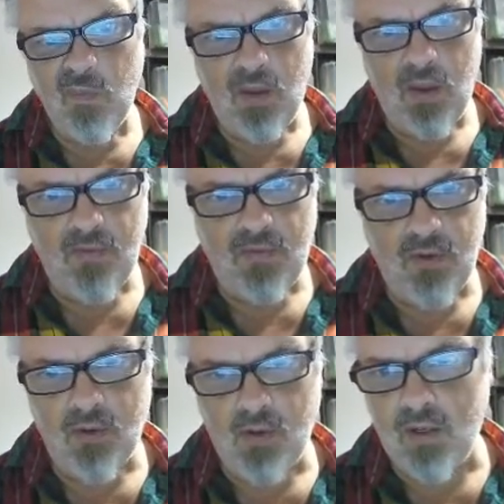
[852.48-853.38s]
if
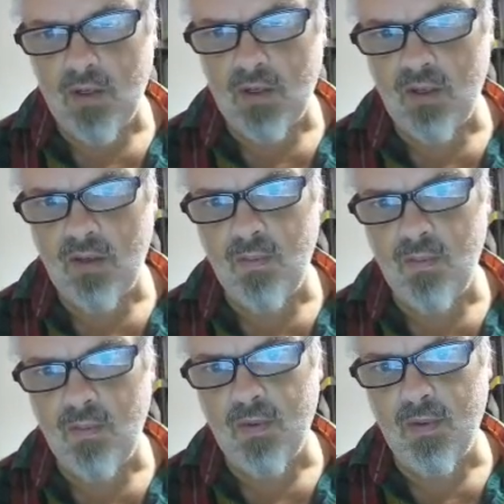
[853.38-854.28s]
you
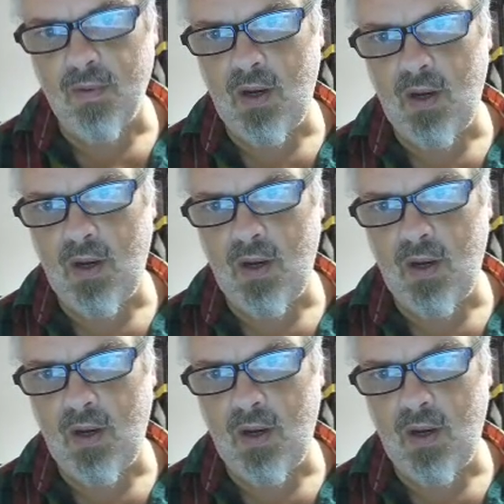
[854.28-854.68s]
bring them a treat,